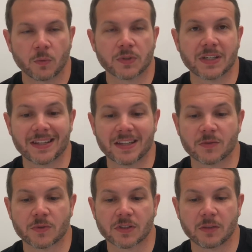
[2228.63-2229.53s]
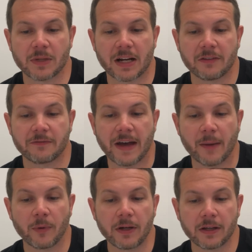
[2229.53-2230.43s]
We'll say that this one's gonna be on a
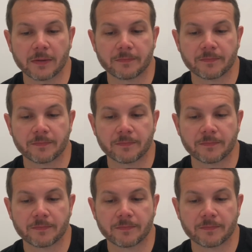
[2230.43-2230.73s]
fabric.